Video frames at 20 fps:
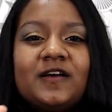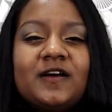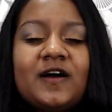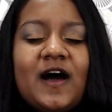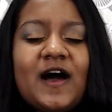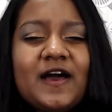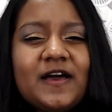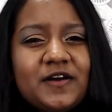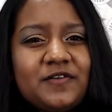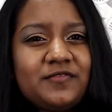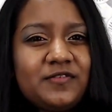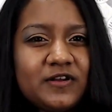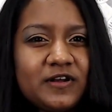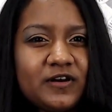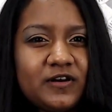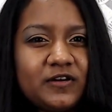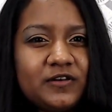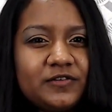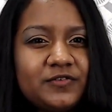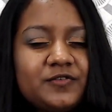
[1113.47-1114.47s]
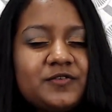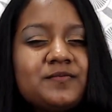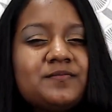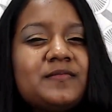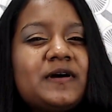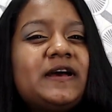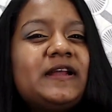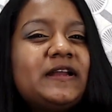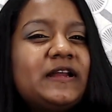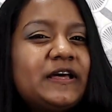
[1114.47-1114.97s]
I have learned from
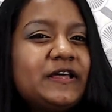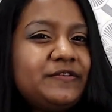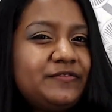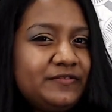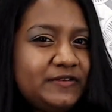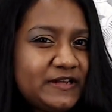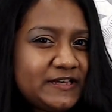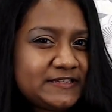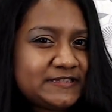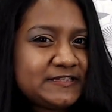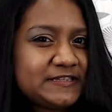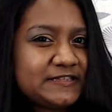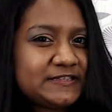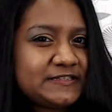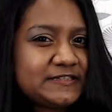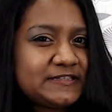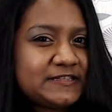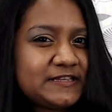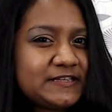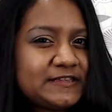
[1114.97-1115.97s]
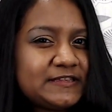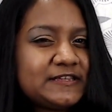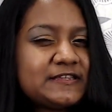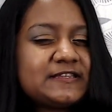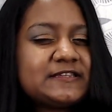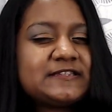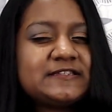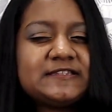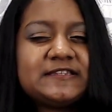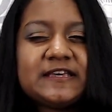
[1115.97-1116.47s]
my life lessons that
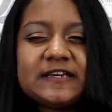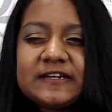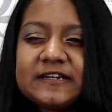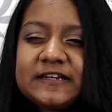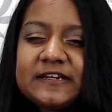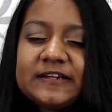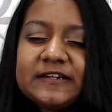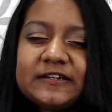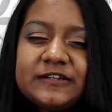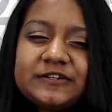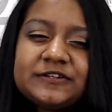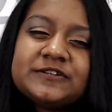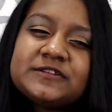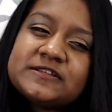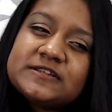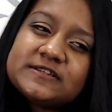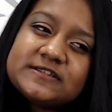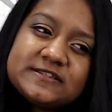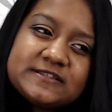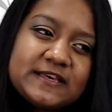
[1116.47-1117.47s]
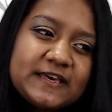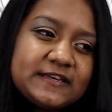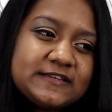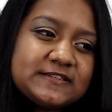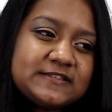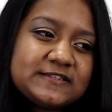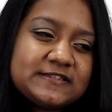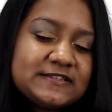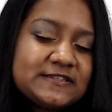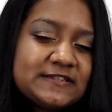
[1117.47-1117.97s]
the secret to
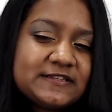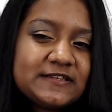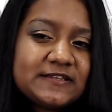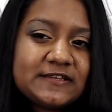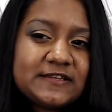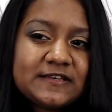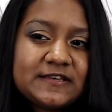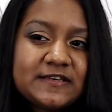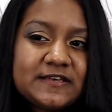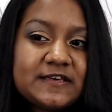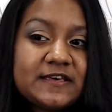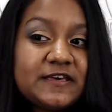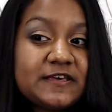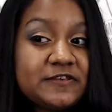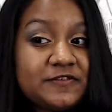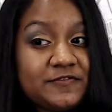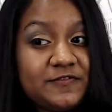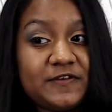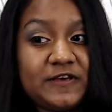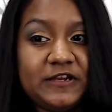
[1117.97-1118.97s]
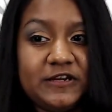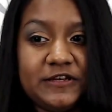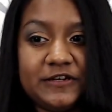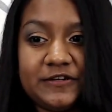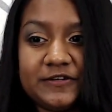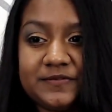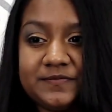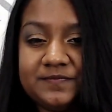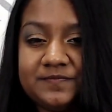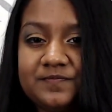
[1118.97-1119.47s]
success is failure.
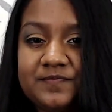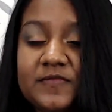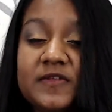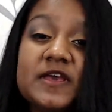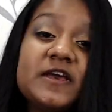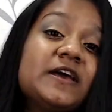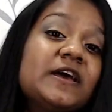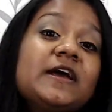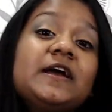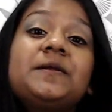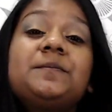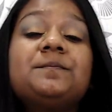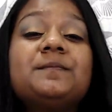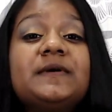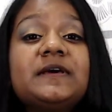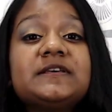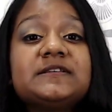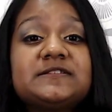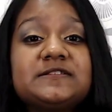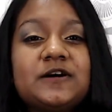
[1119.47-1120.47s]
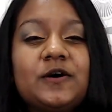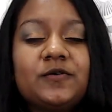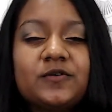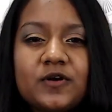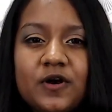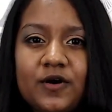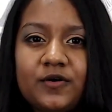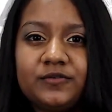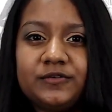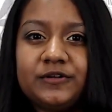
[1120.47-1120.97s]
It may sound
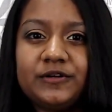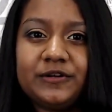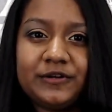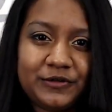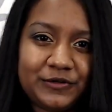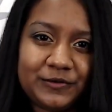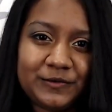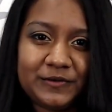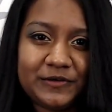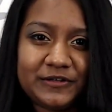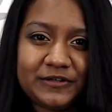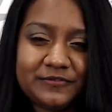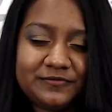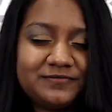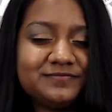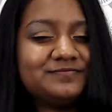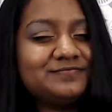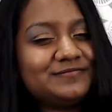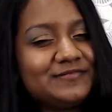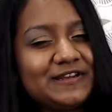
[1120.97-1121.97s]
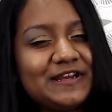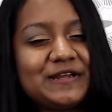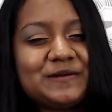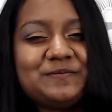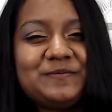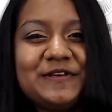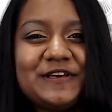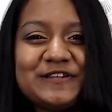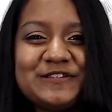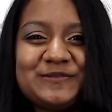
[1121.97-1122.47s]
counterintuitive. Let
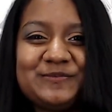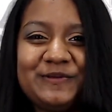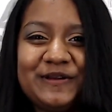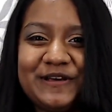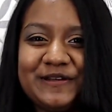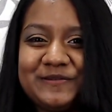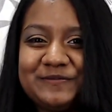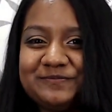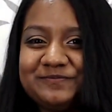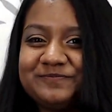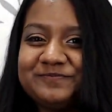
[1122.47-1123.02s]
me explain.